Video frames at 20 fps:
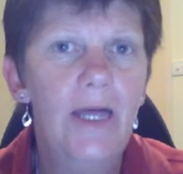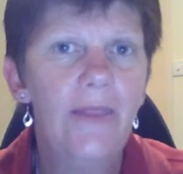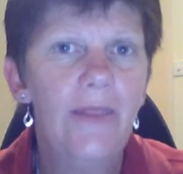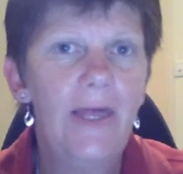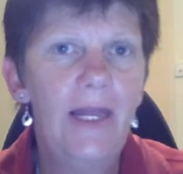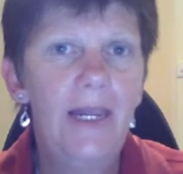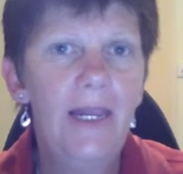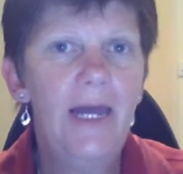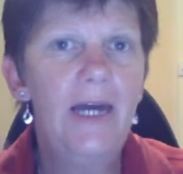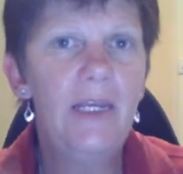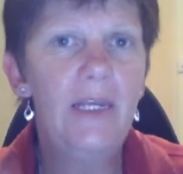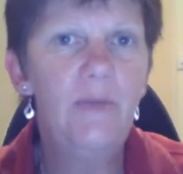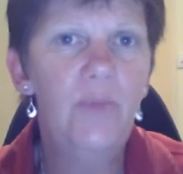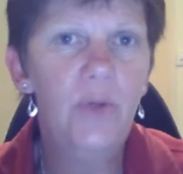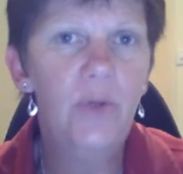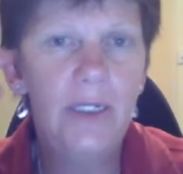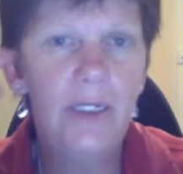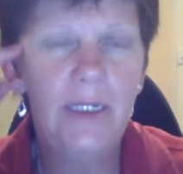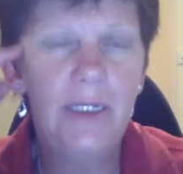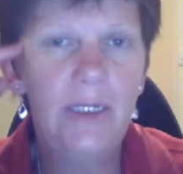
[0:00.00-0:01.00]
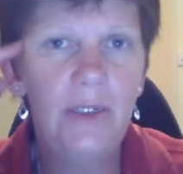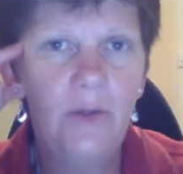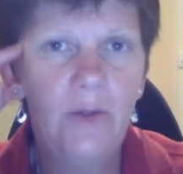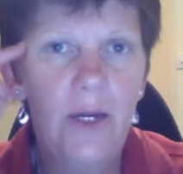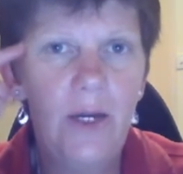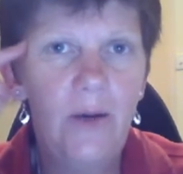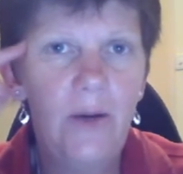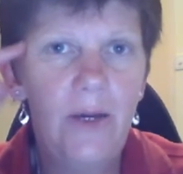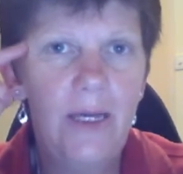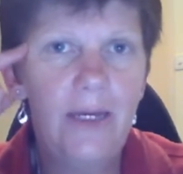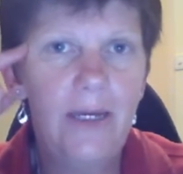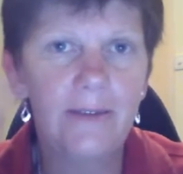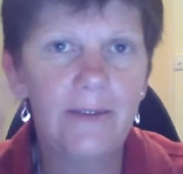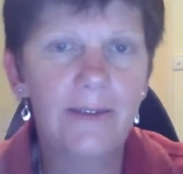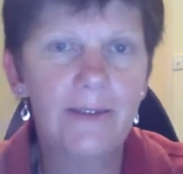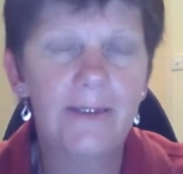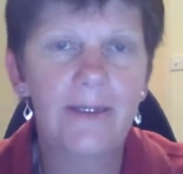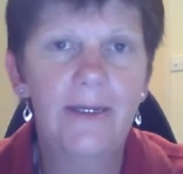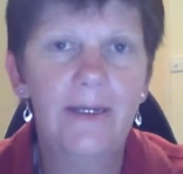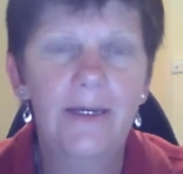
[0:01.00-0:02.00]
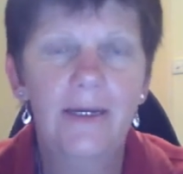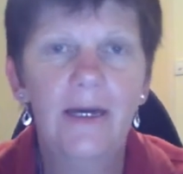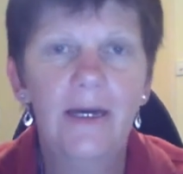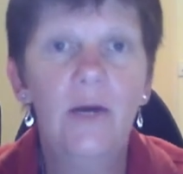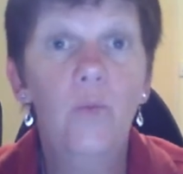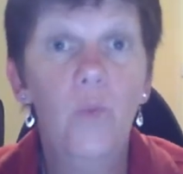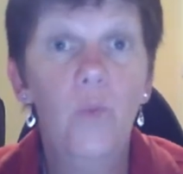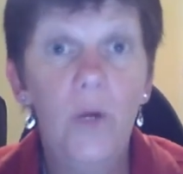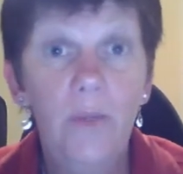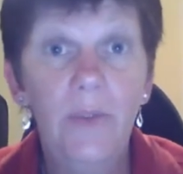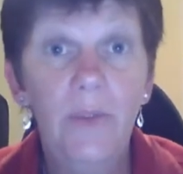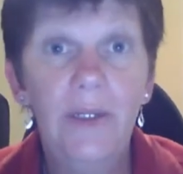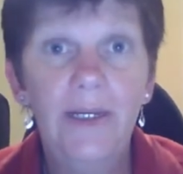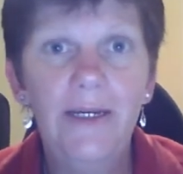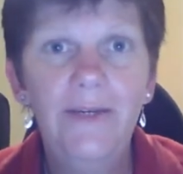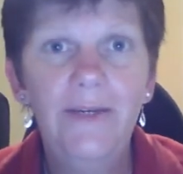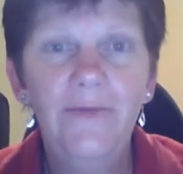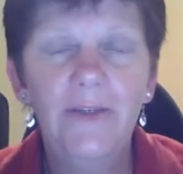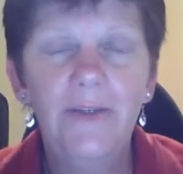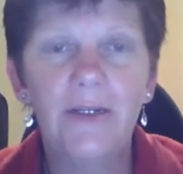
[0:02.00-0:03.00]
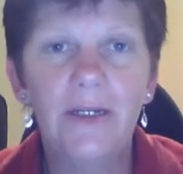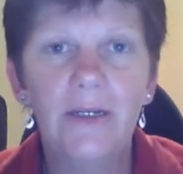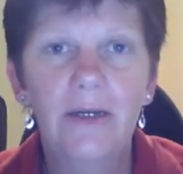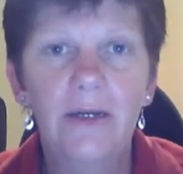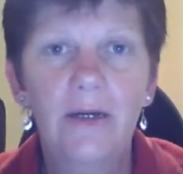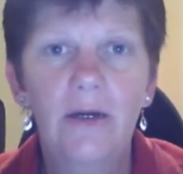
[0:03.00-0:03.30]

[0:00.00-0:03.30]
that lady put it into our heads and we believed it.